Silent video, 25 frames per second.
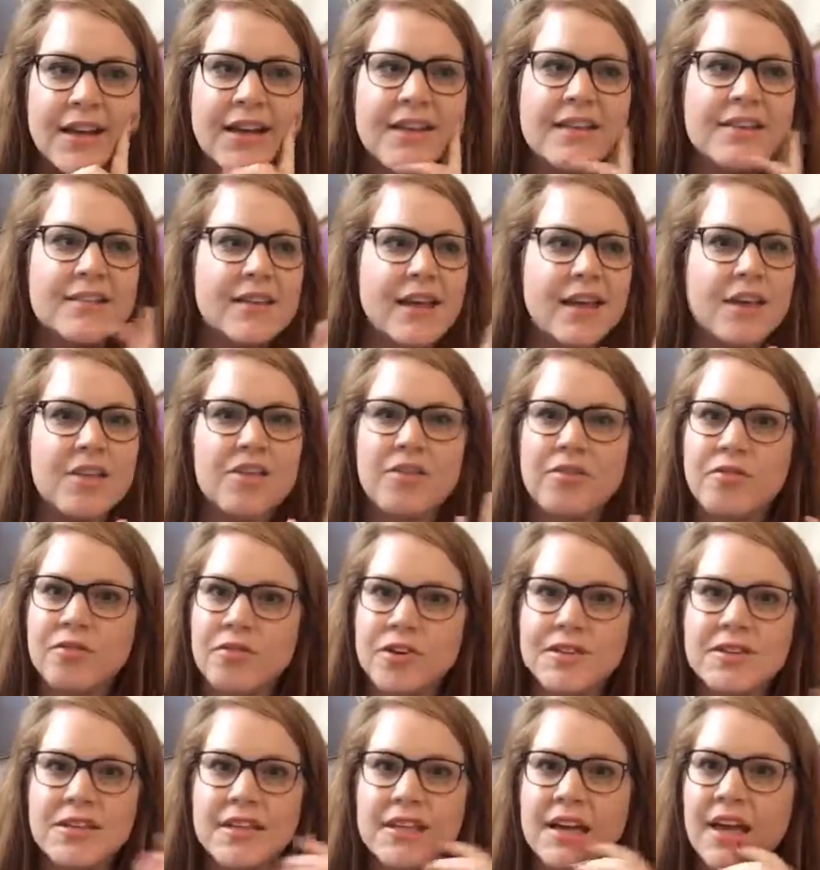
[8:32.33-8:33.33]
It's like the
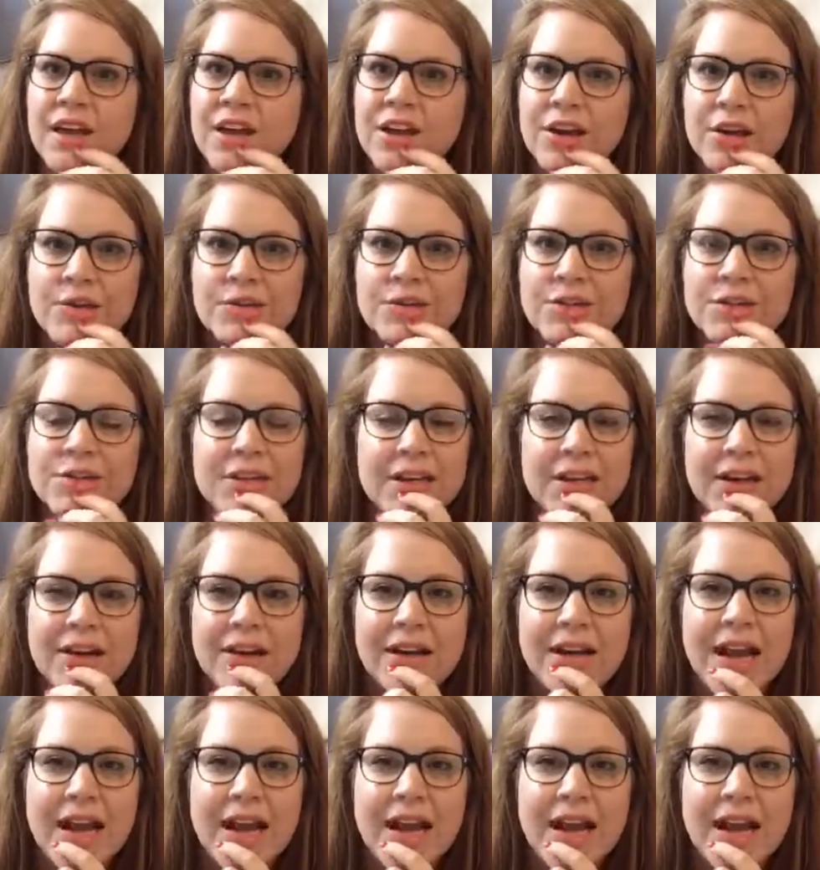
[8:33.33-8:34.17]
first thing I go to now,